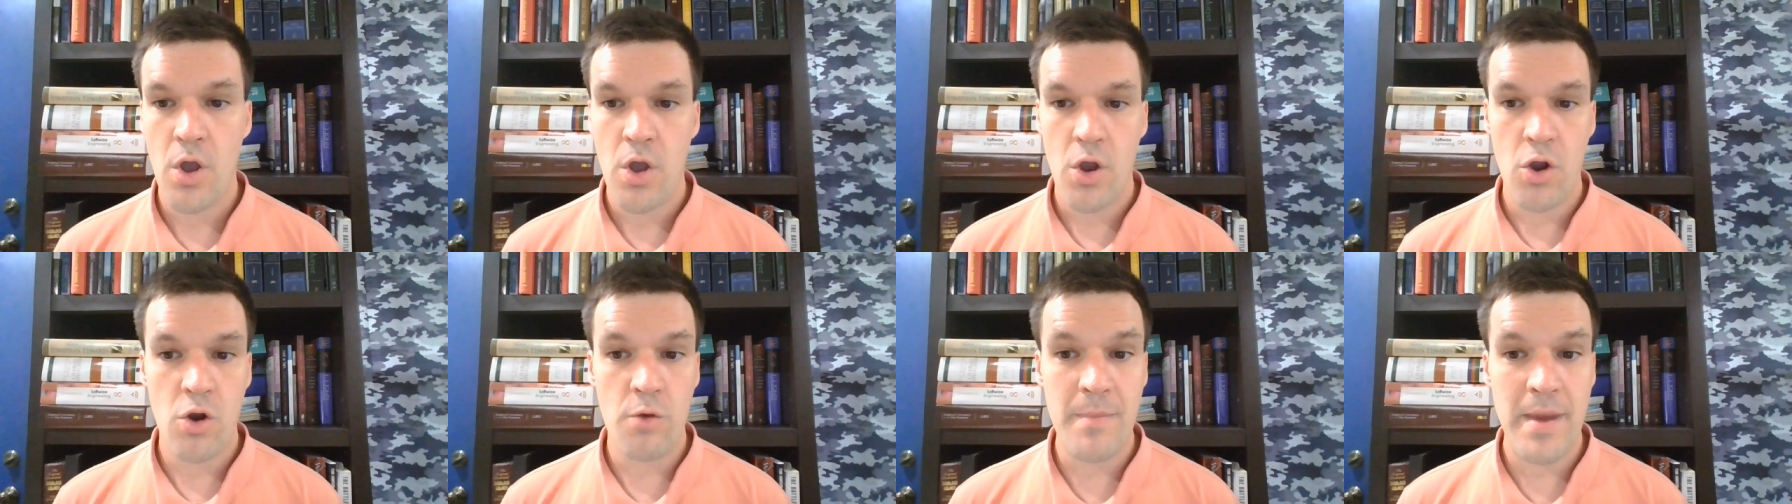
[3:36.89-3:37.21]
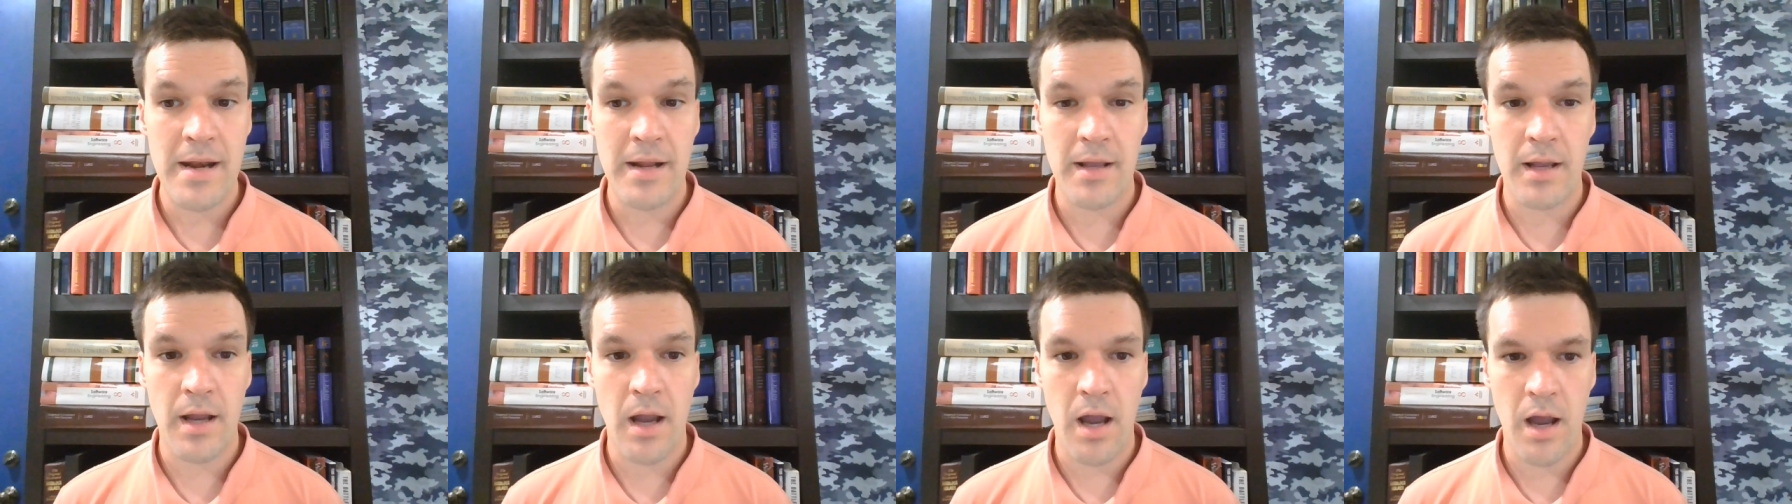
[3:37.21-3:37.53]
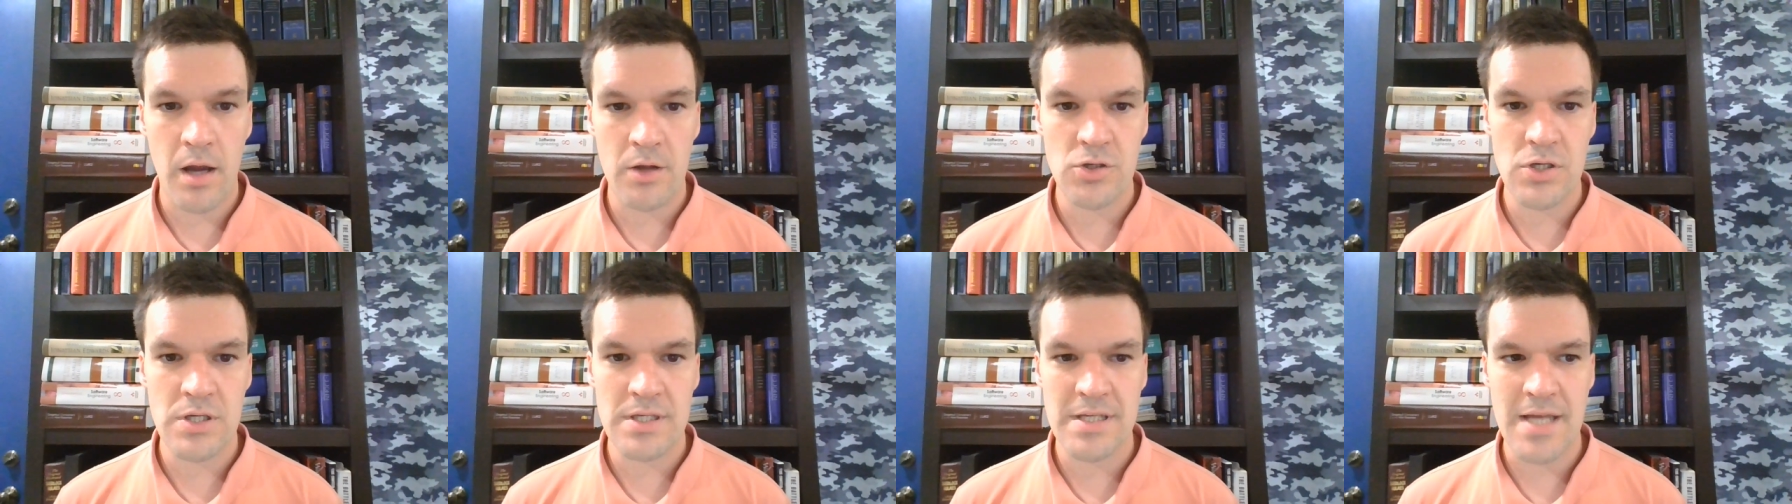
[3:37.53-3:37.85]
who made a
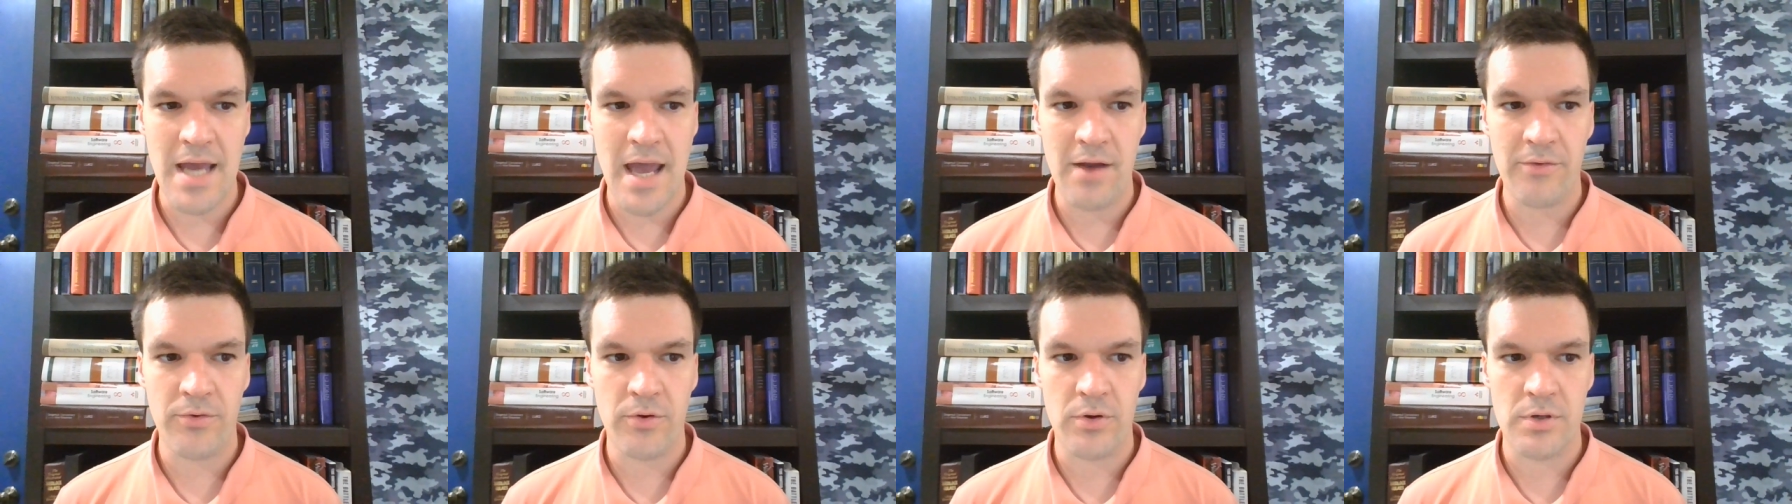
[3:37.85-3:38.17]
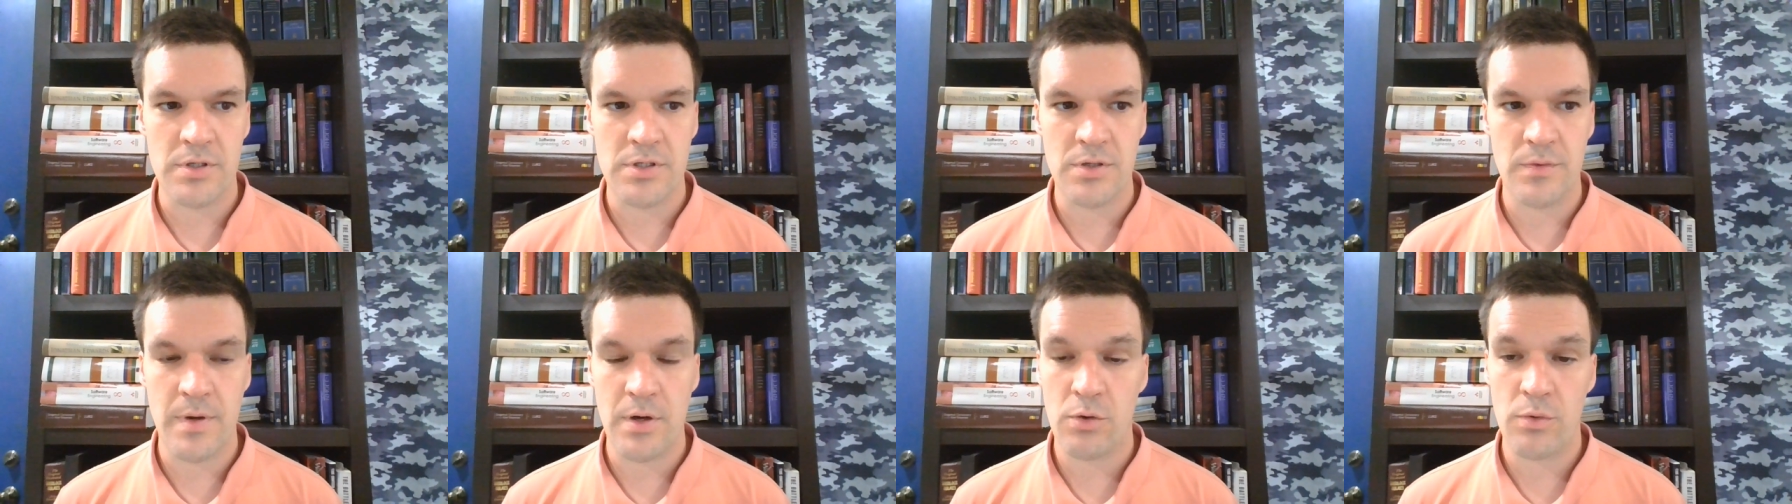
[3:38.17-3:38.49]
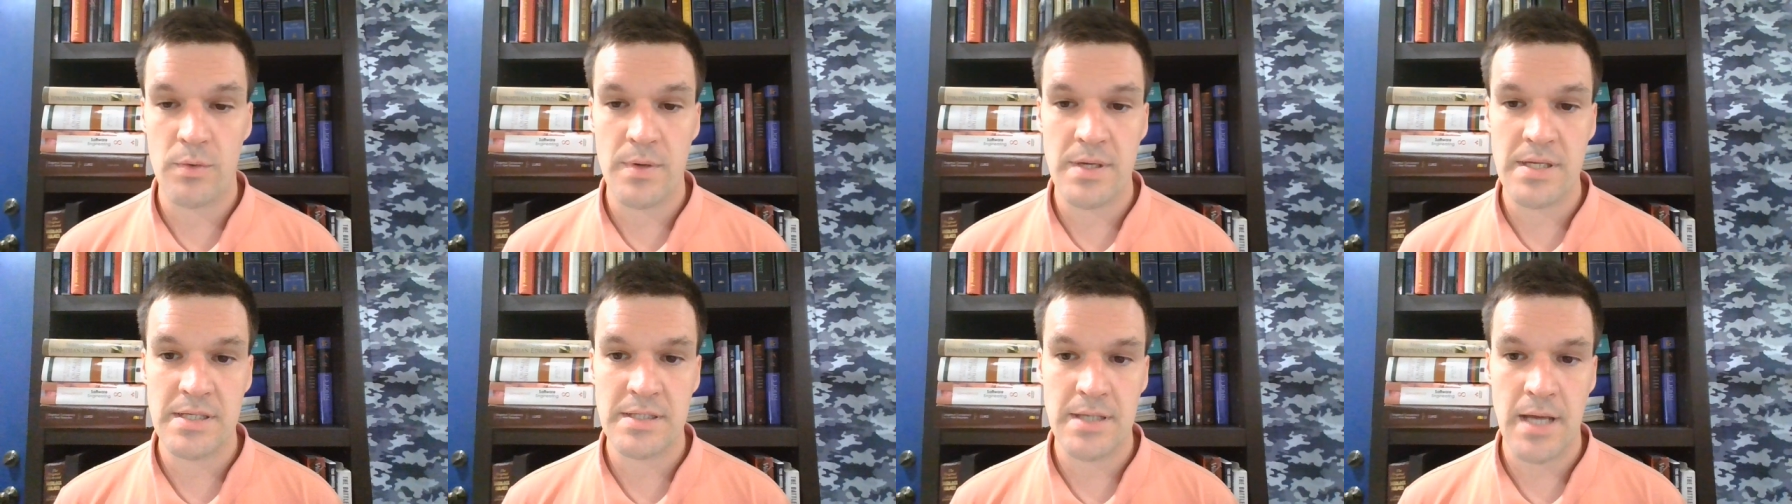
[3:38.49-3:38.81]
conscious effort to
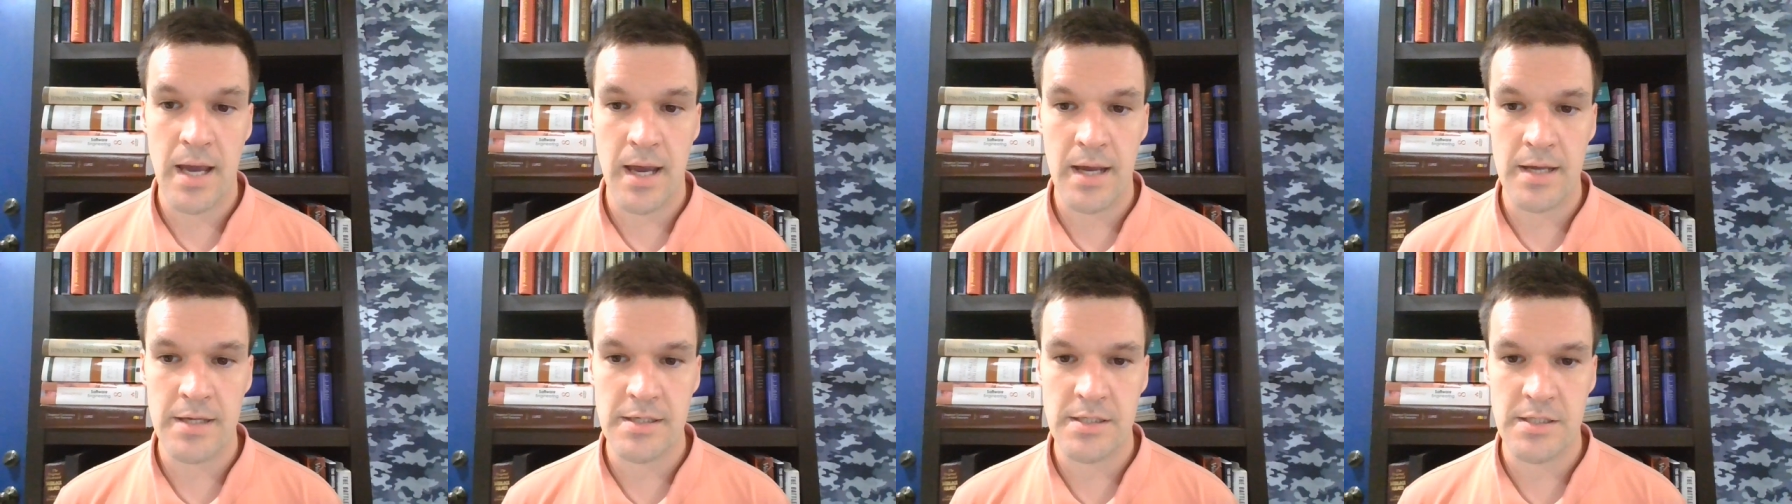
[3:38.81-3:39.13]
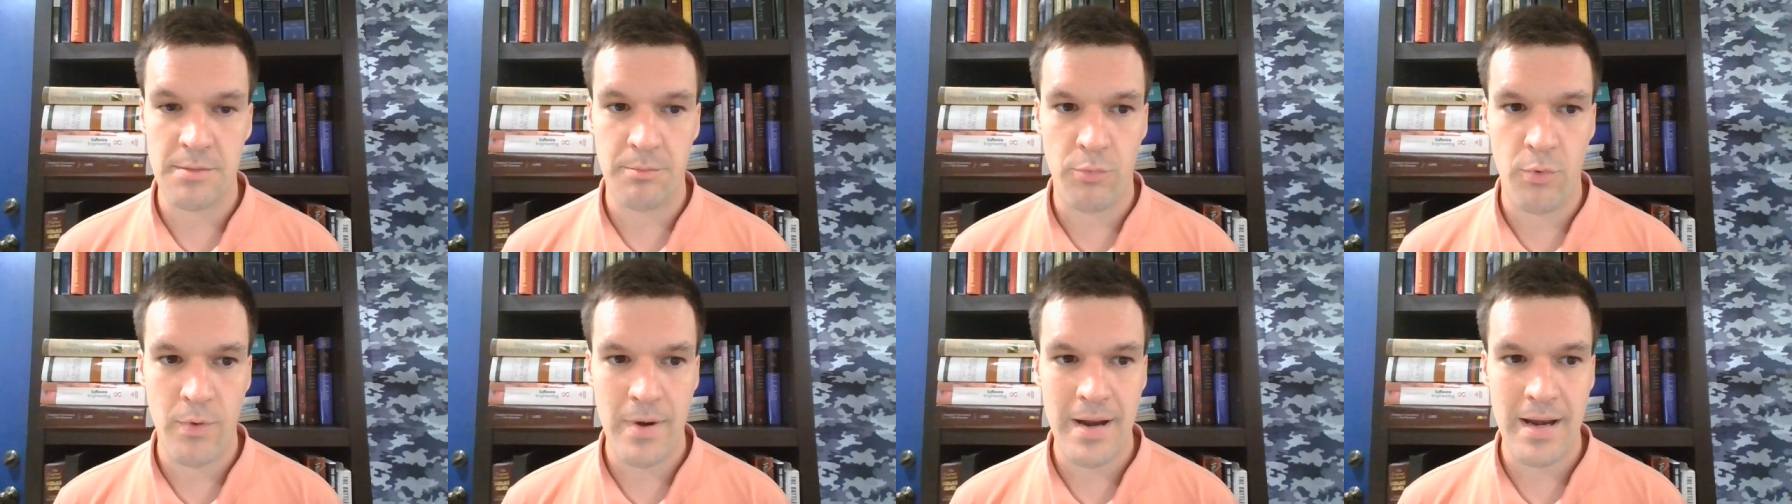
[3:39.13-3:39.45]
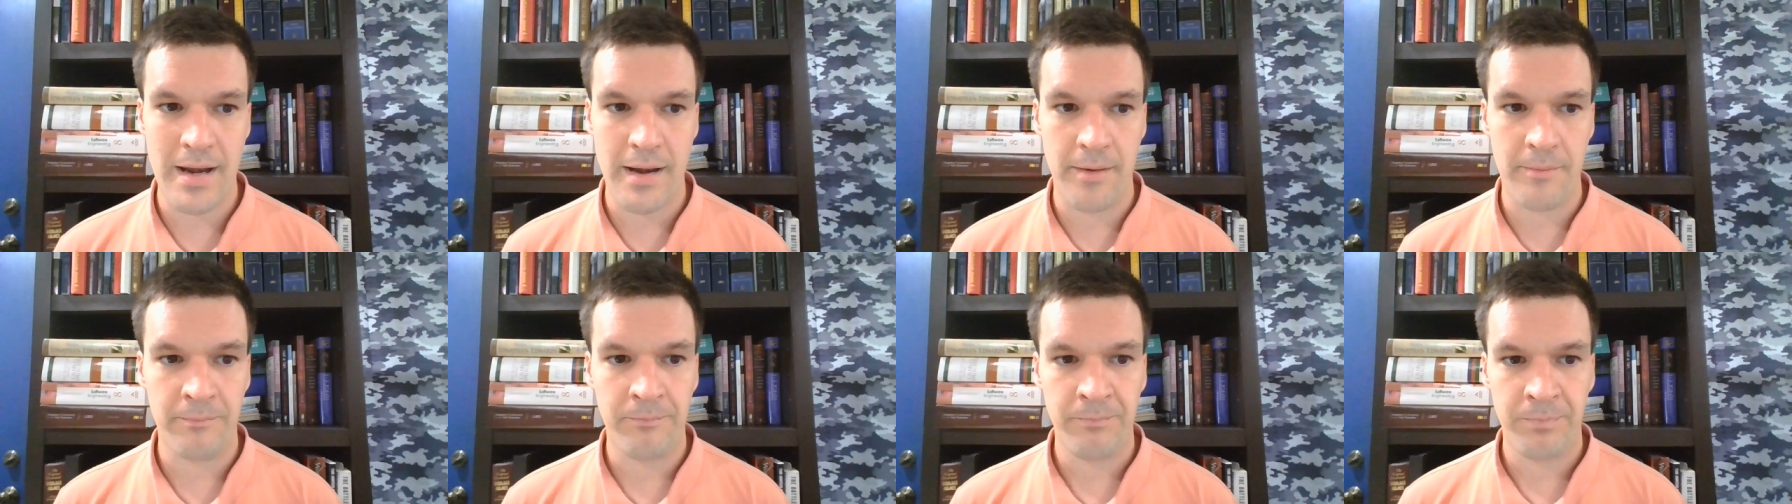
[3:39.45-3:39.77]
increase ties to
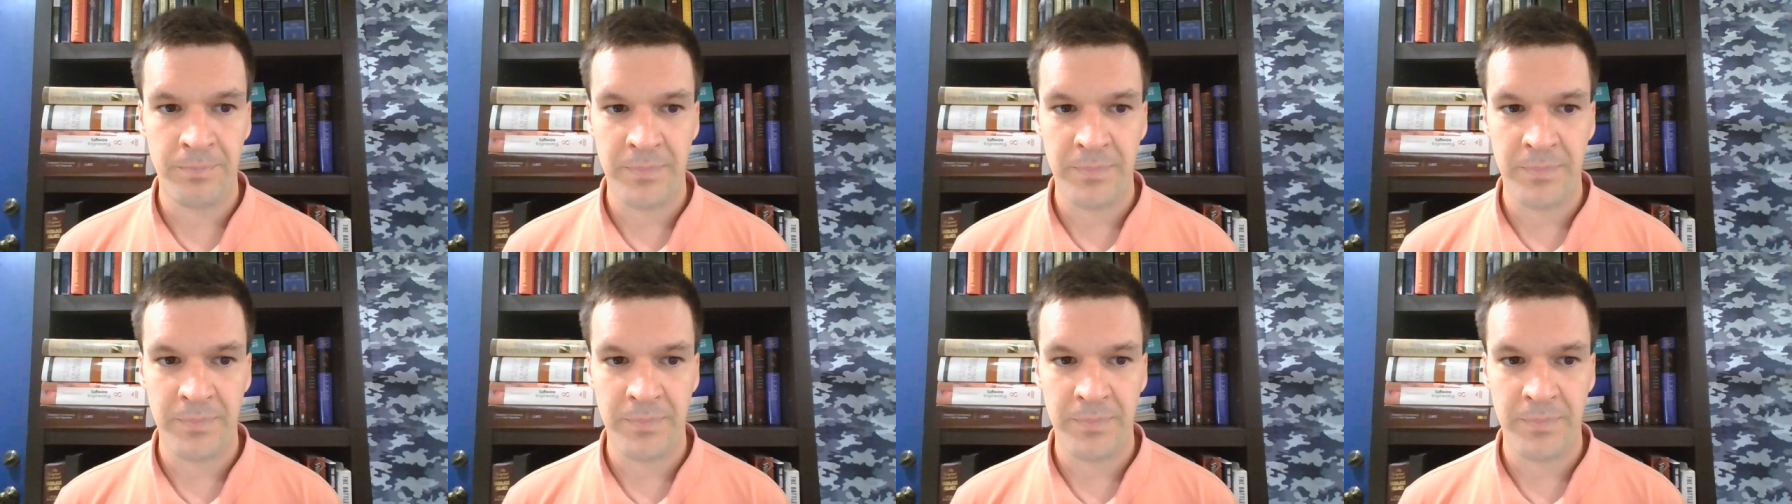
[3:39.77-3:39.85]
Britain.